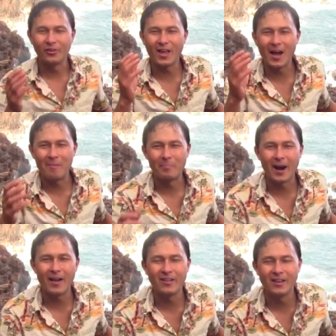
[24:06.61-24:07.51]
so yeah,
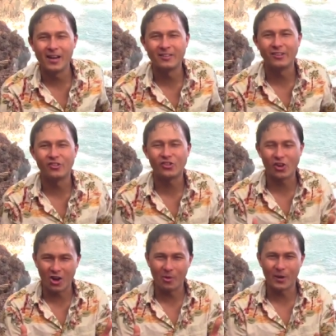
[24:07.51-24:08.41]
buy the nuts in
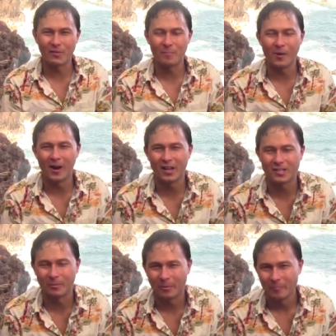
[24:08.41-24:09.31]
shell whenever
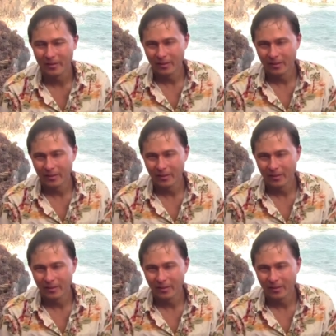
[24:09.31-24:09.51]
possible.